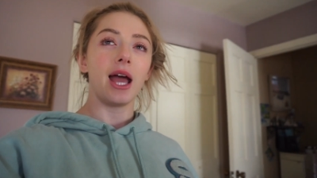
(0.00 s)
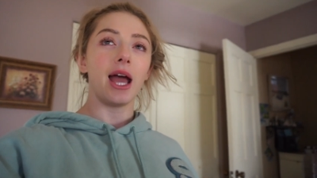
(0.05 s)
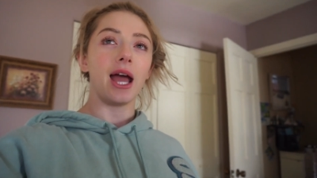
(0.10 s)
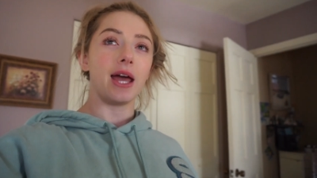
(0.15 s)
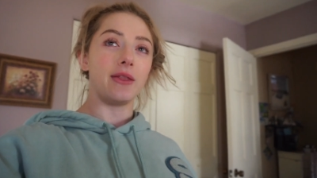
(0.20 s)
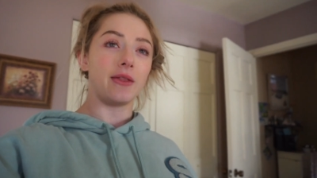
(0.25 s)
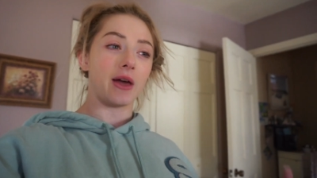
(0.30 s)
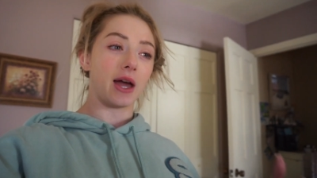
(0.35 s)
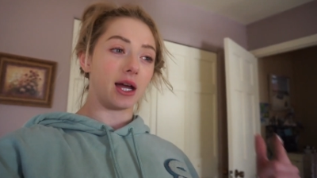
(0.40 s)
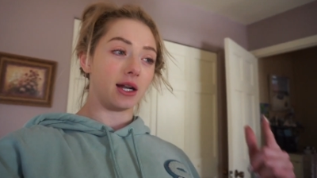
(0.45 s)

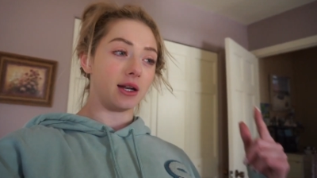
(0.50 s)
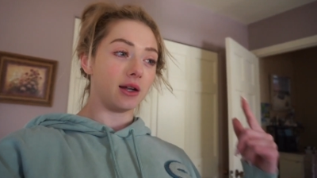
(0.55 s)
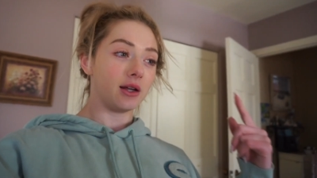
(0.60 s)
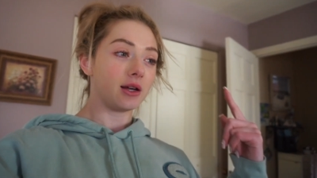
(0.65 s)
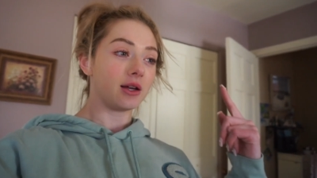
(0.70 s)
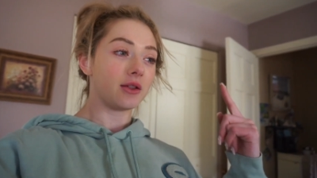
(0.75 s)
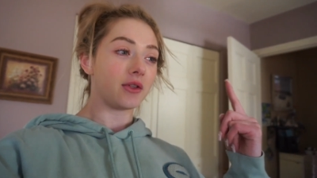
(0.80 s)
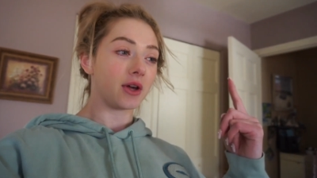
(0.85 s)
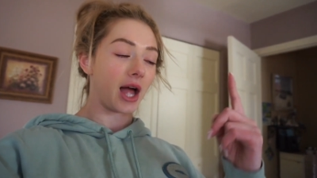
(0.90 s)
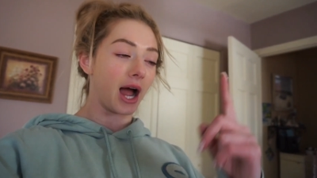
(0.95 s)
And then
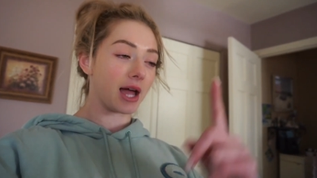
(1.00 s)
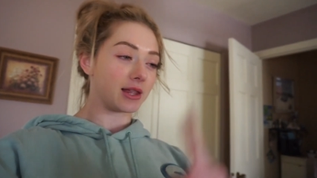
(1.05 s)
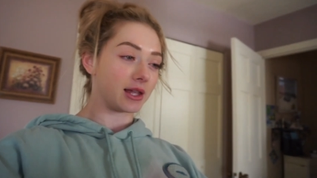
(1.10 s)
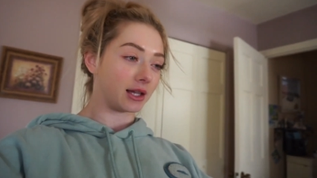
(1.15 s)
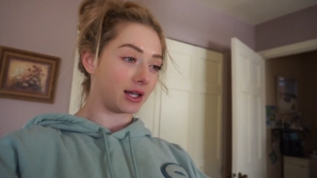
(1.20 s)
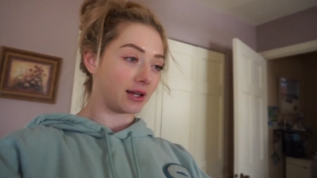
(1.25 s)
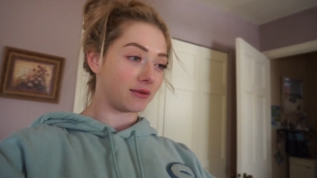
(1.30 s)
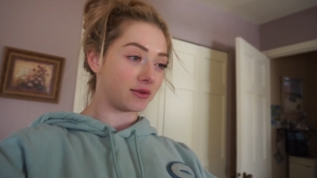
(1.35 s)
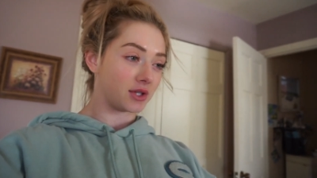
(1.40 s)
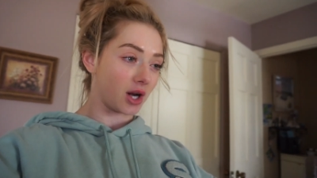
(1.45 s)
the guy
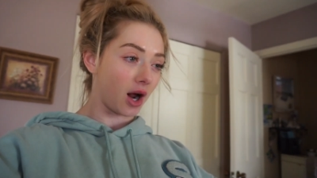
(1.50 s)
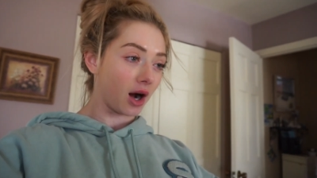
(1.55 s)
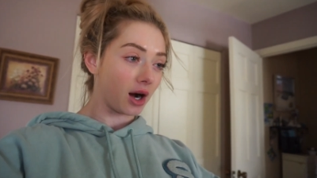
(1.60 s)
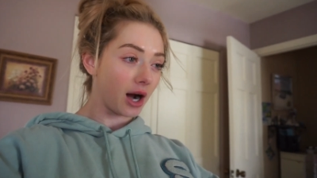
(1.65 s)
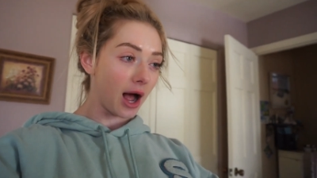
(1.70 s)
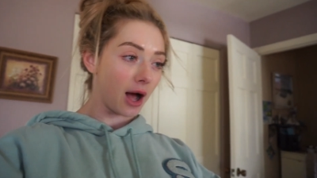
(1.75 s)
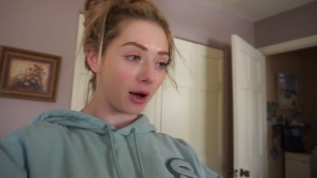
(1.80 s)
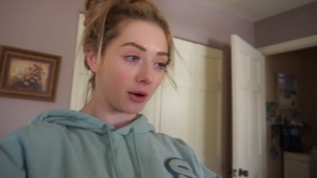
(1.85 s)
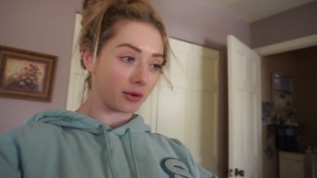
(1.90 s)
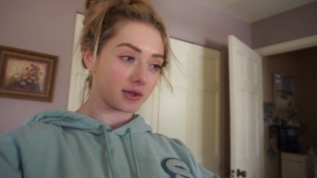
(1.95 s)
that lived in our
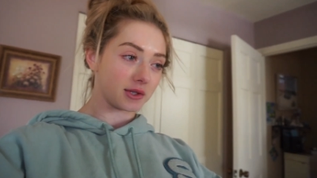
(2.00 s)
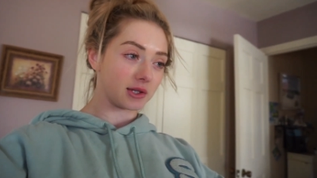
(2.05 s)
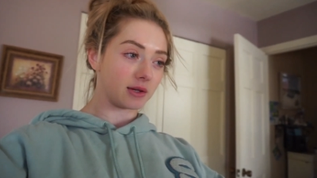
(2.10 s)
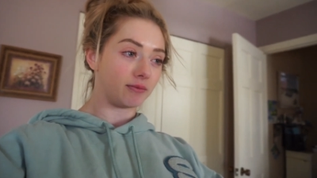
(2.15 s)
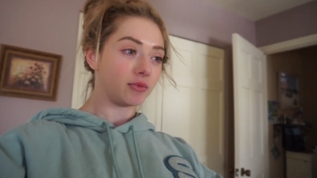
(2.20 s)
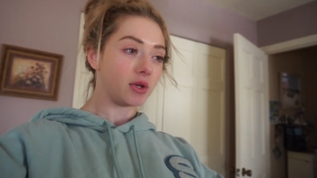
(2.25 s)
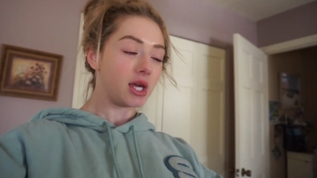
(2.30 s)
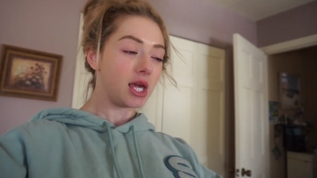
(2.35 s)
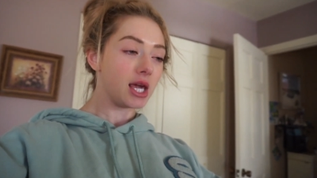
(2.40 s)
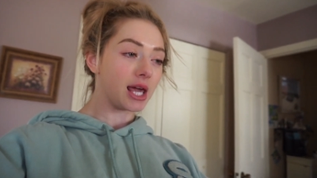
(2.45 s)
house,
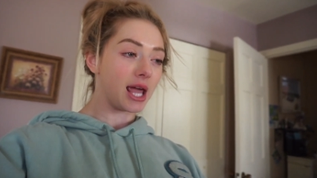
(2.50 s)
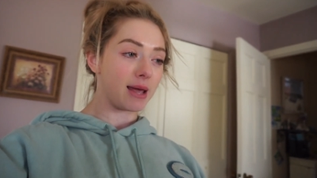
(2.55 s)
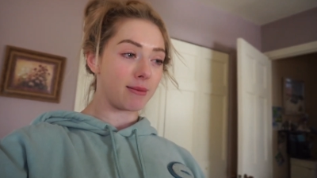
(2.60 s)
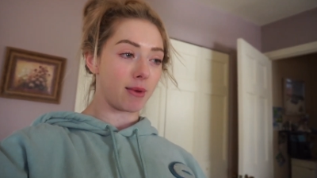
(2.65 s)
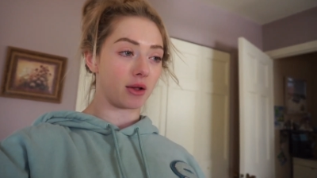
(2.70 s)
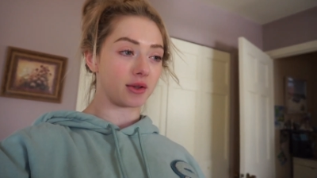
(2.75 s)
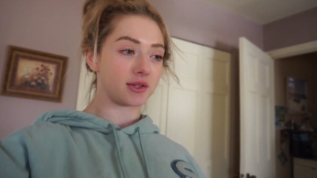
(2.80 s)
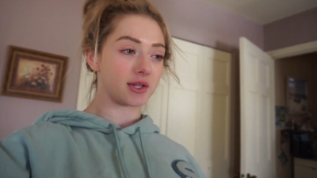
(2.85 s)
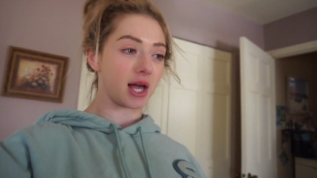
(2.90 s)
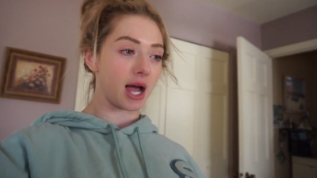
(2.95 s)
he came
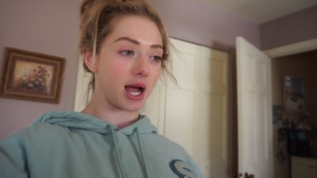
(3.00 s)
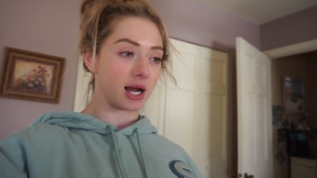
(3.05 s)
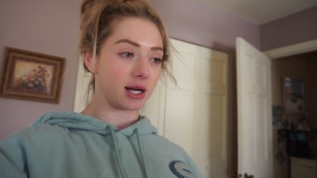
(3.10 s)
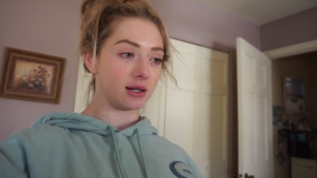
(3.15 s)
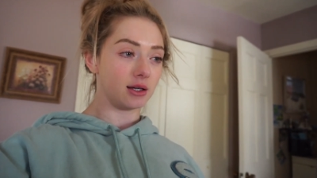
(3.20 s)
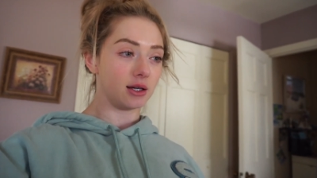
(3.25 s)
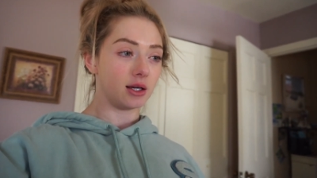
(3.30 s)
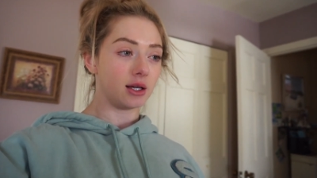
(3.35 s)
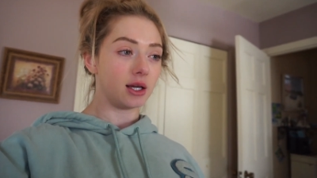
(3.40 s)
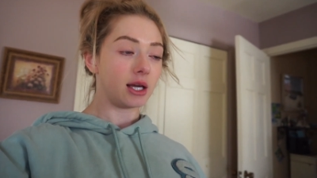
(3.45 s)

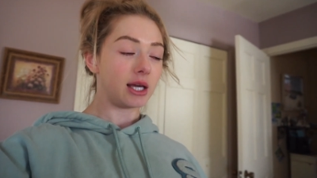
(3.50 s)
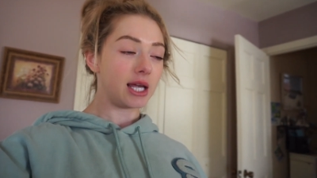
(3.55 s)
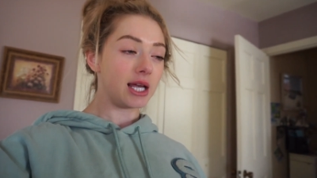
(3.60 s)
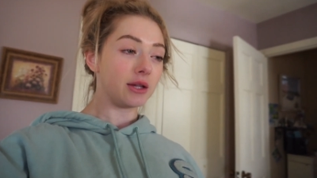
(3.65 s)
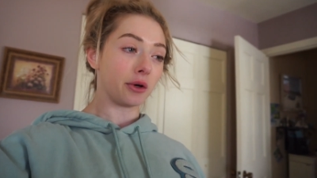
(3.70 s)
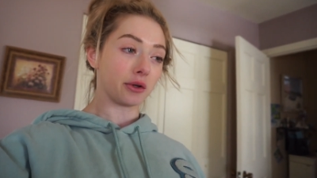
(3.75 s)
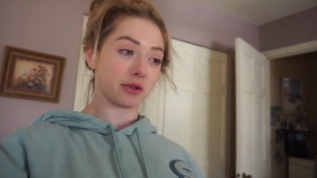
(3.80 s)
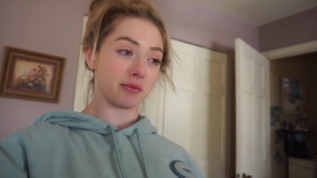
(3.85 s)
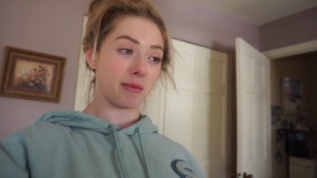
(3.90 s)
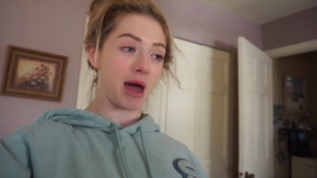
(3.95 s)
outside. He
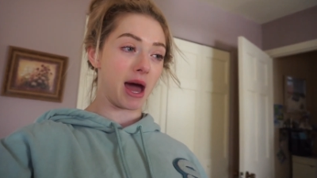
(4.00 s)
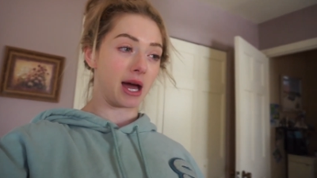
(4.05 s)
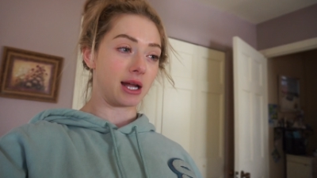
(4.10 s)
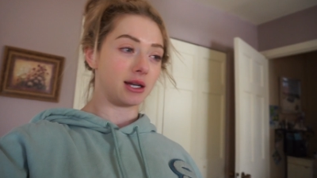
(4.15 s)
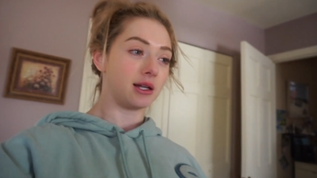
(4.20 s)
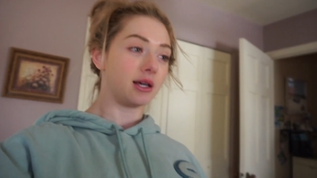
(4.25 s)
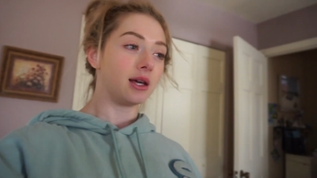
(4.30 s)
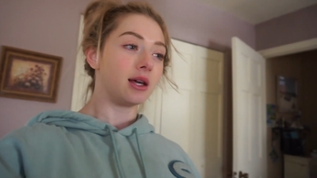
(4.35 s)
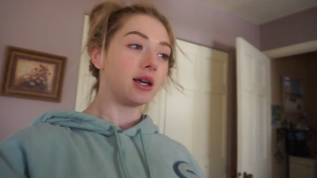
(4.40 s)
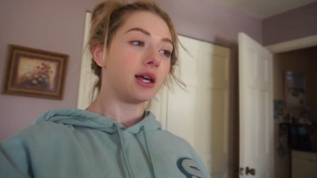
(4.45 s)
looked mad.